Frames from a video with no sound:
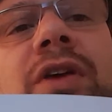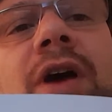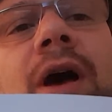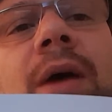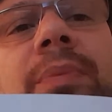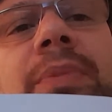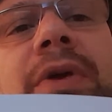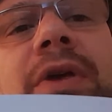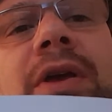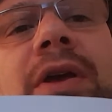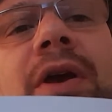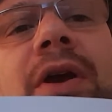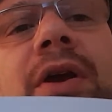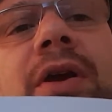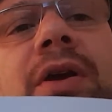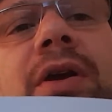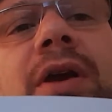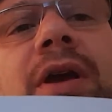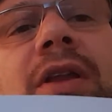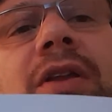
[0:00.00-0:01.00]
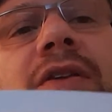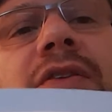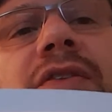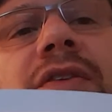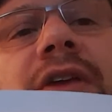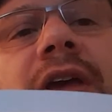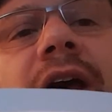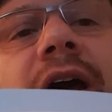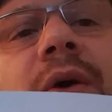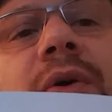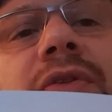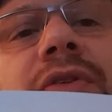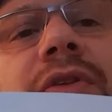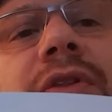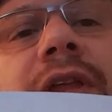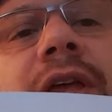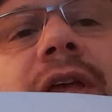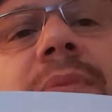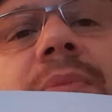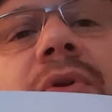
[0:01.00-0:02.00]
up here. You see how it's
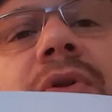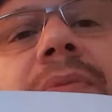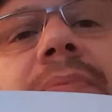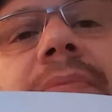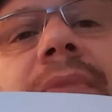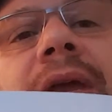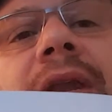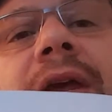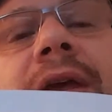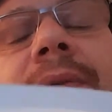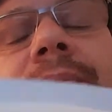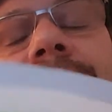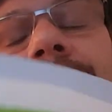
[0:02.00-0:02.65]
labeled minute.